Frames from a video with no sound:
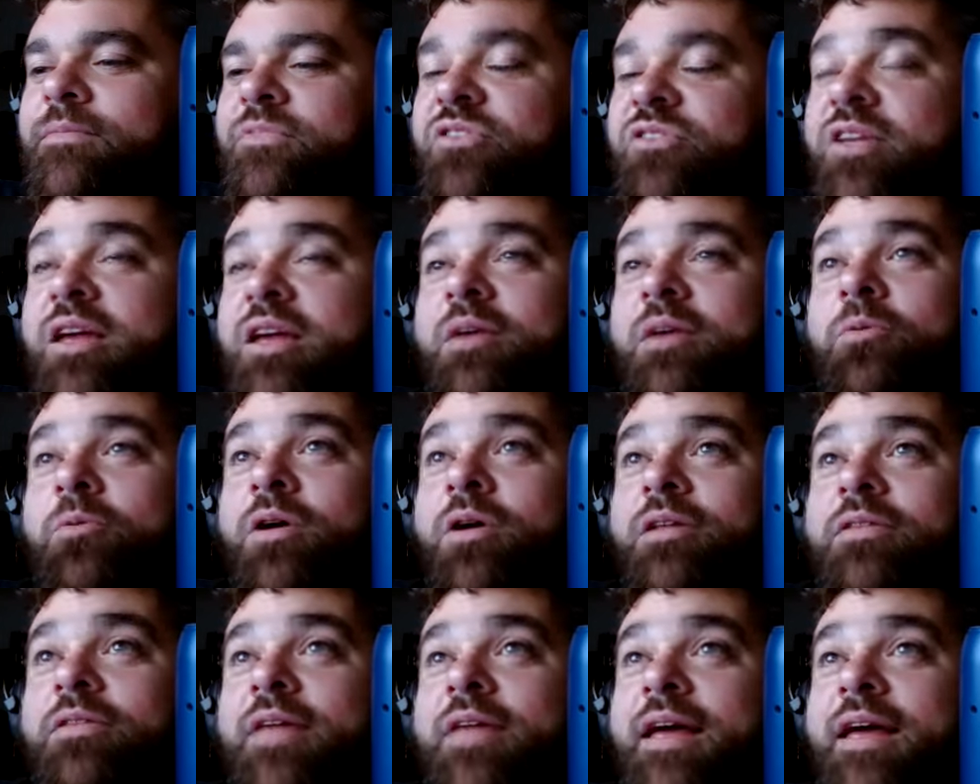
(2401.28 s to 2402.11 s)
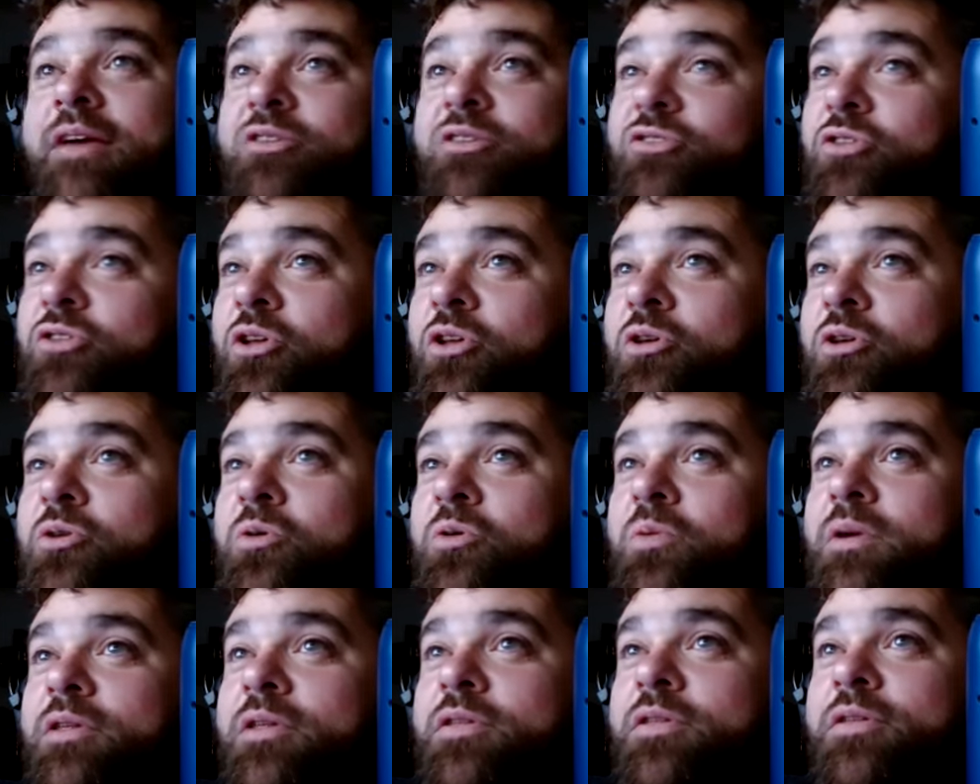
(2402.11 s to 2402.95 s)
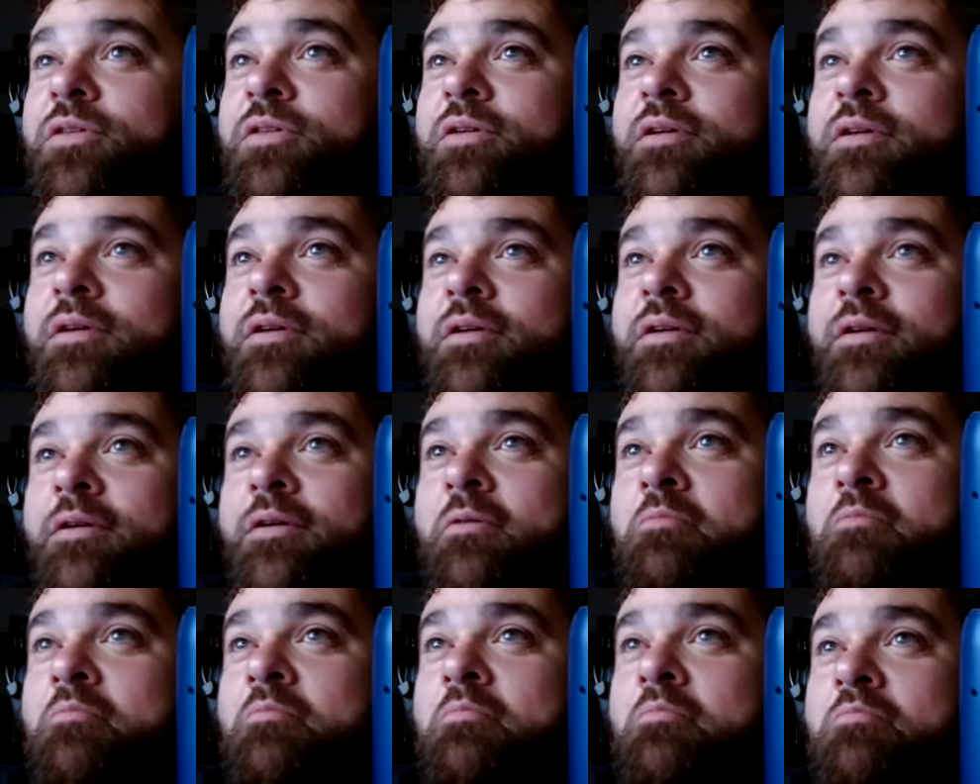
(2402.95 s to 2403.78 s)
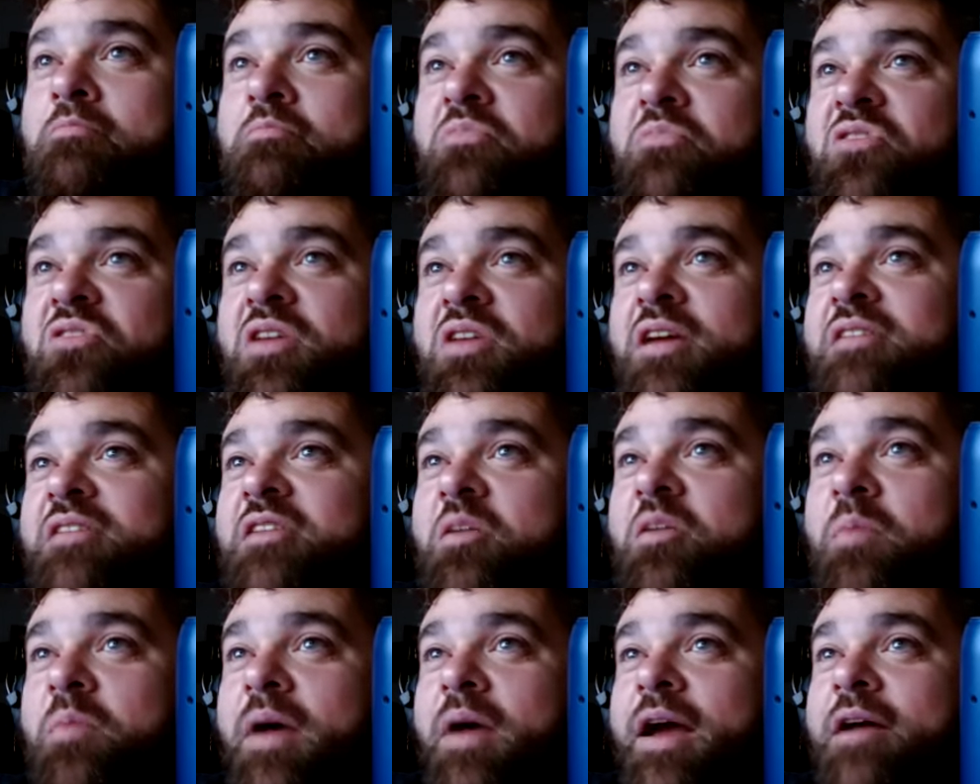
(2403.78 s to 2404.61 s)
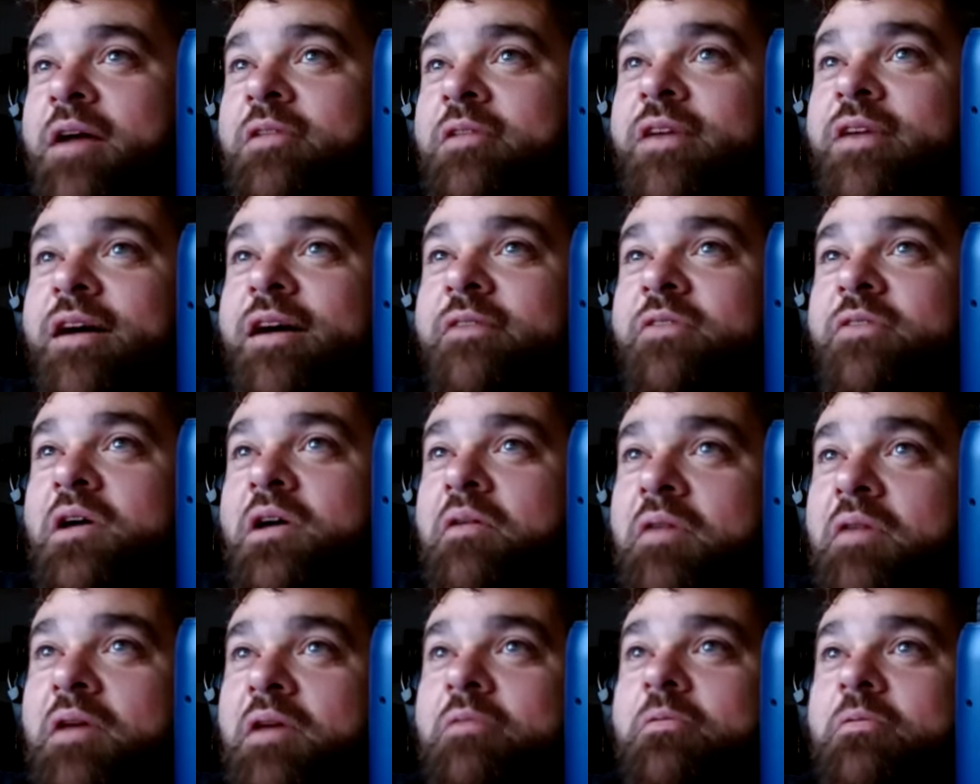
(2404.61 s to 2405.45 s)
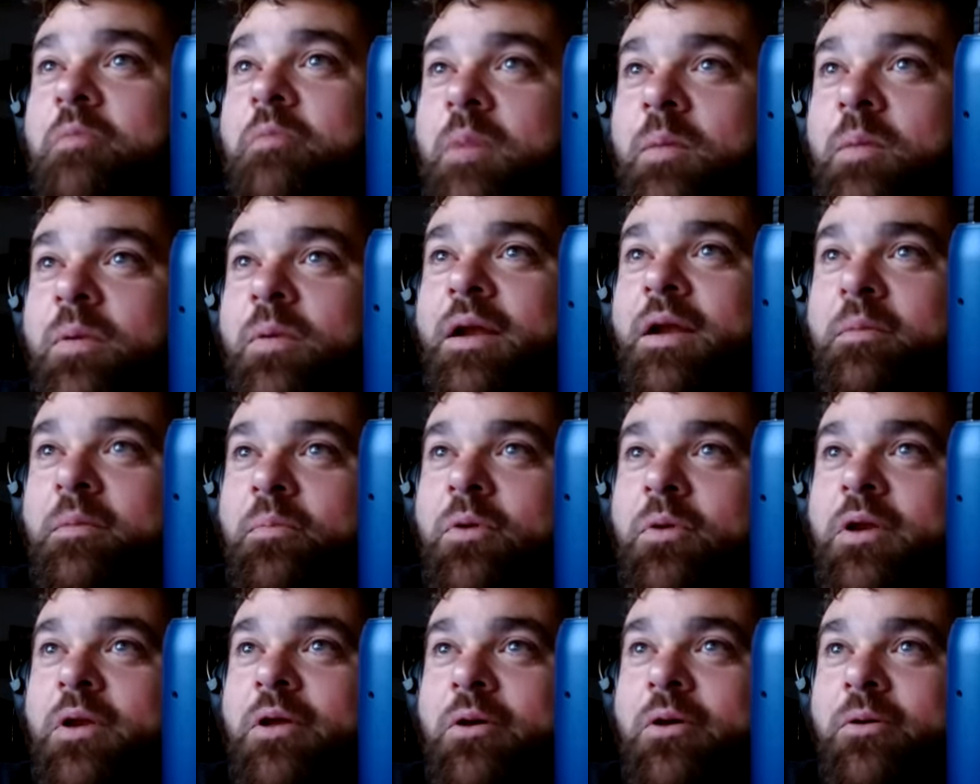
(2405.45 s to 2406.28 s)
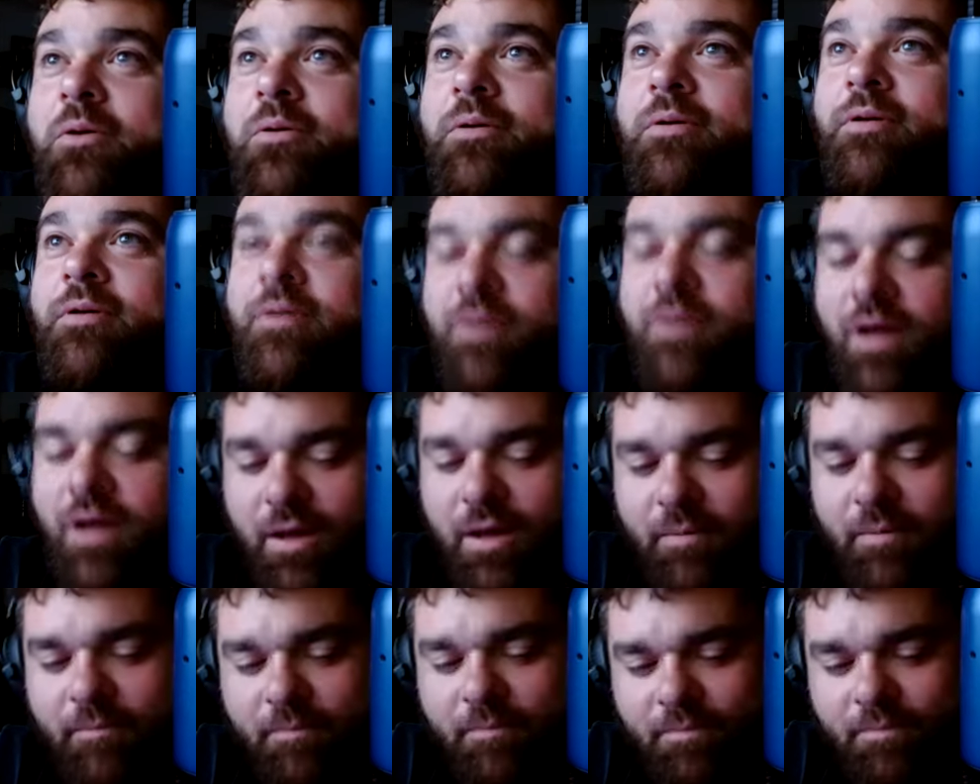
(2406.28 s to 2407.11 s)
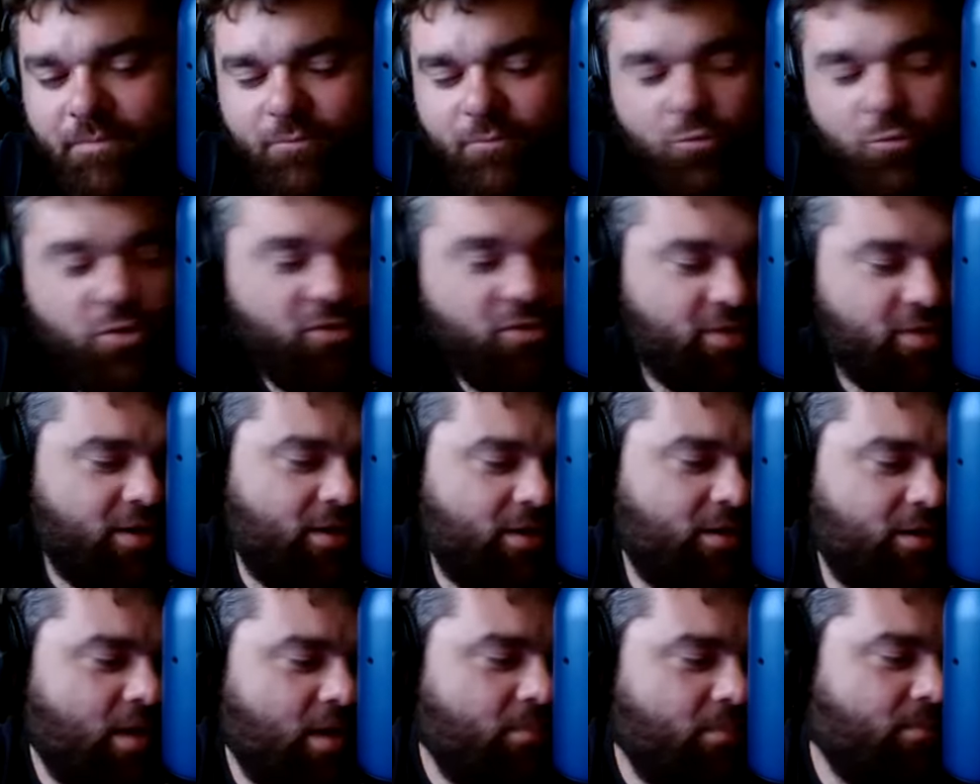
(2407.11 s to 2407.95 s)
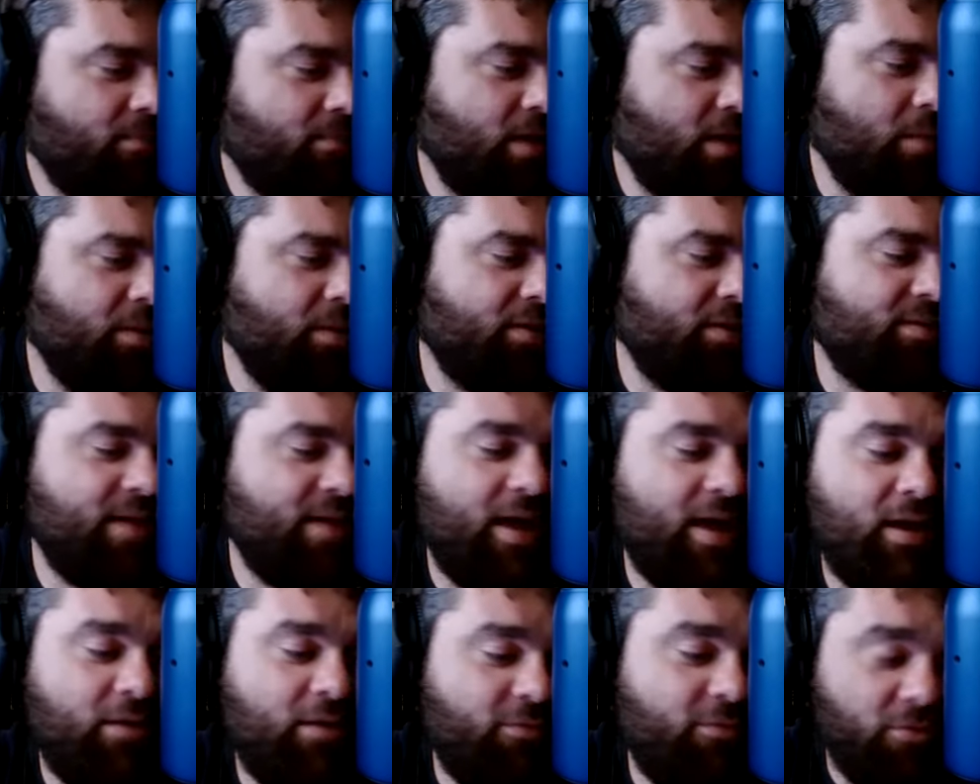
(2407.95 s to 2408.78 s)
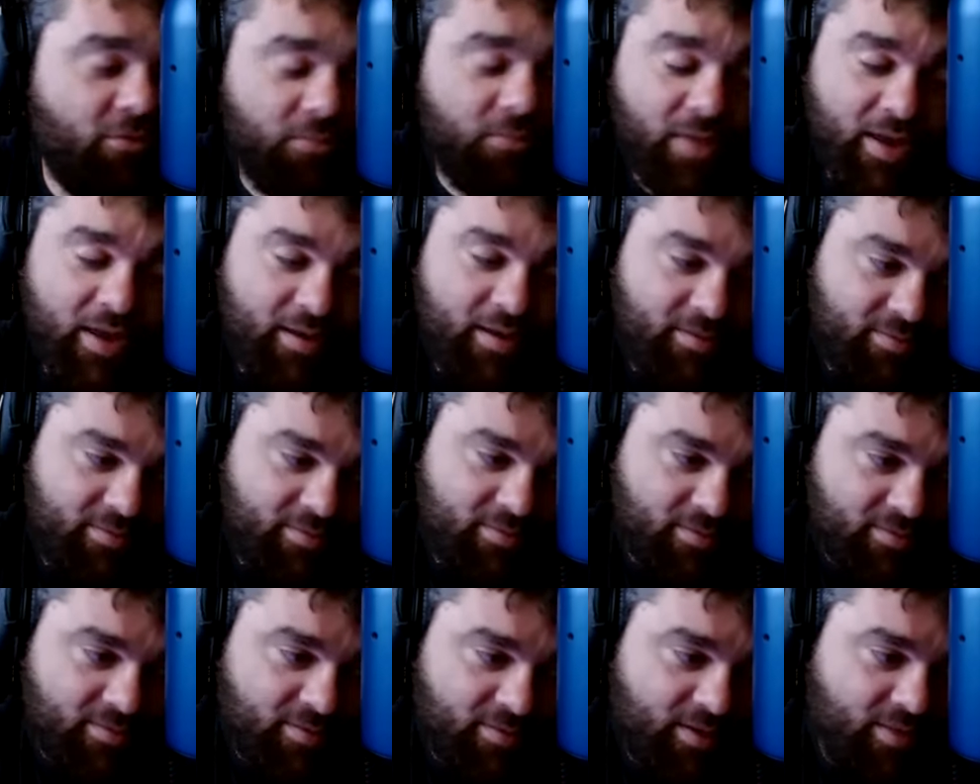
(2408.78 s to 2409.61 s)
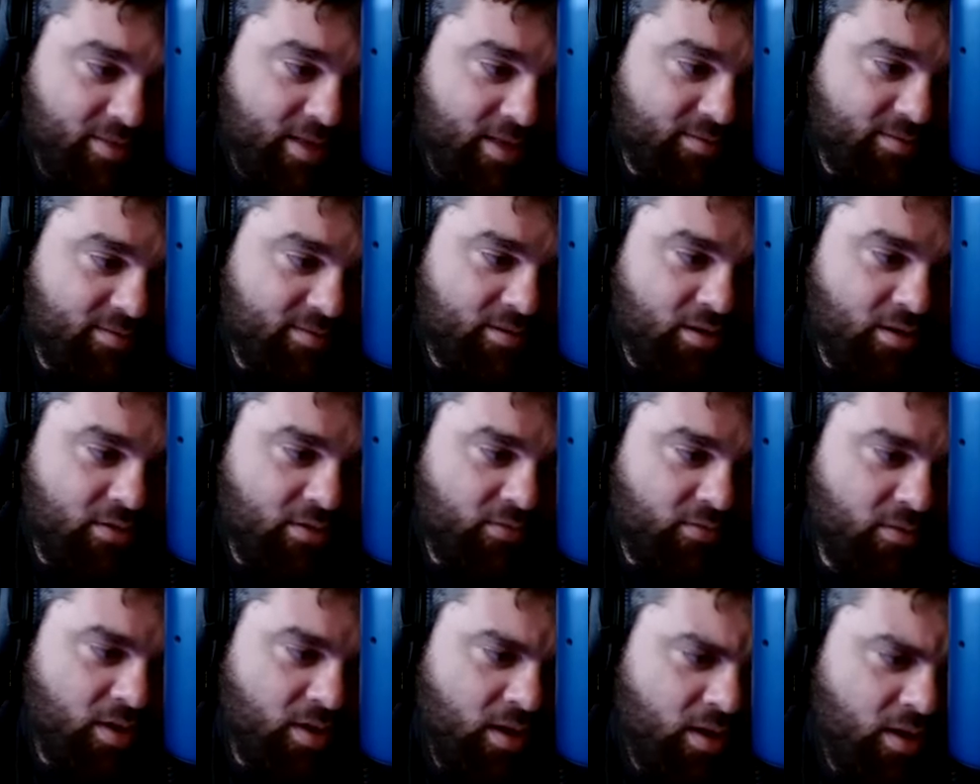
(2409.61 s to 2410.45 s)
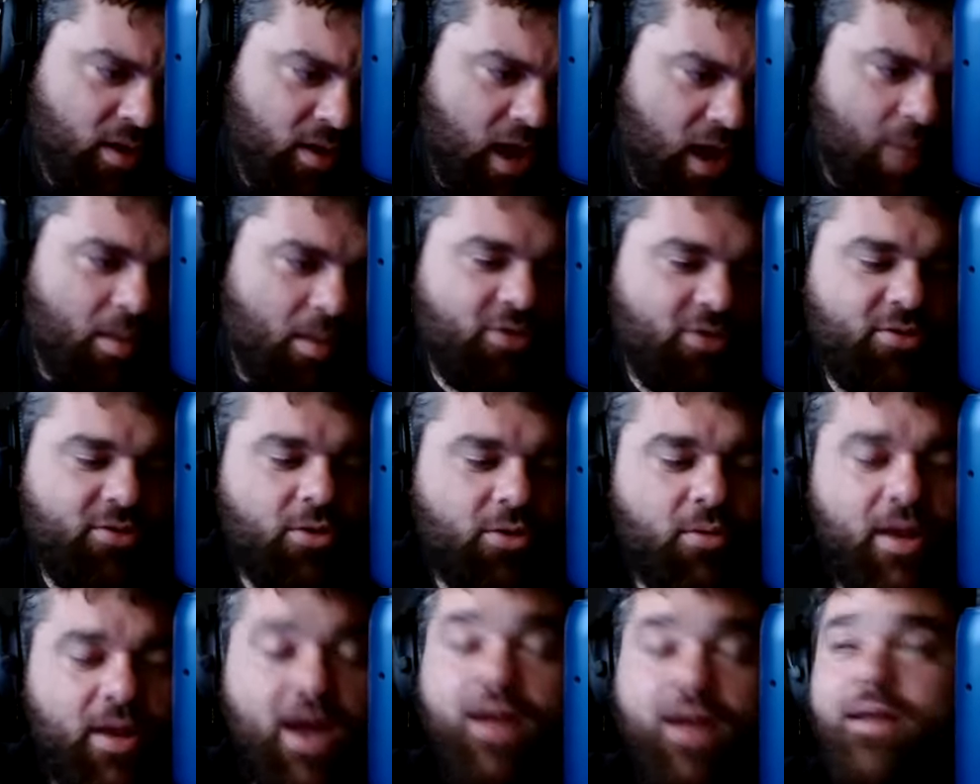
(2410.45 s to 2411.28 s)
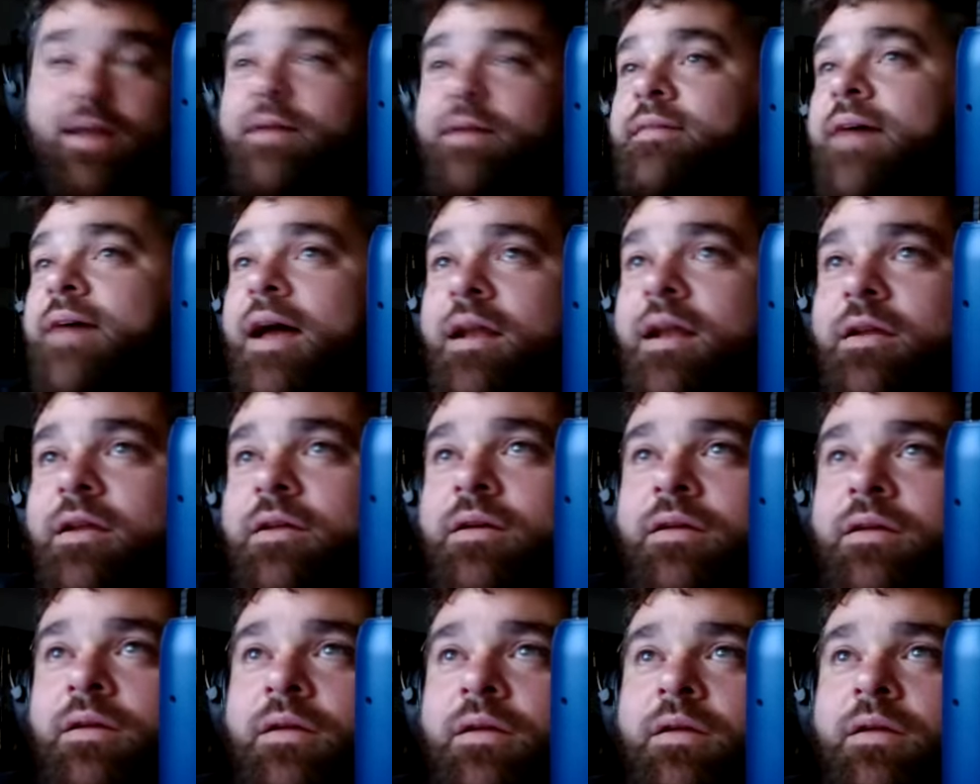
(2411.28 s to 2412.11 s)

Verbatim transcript: see what things do with 60 pounds off of it. Be pretty cool. We'll see. I'm excited for the race to see that stuff. I'm also kind of excited to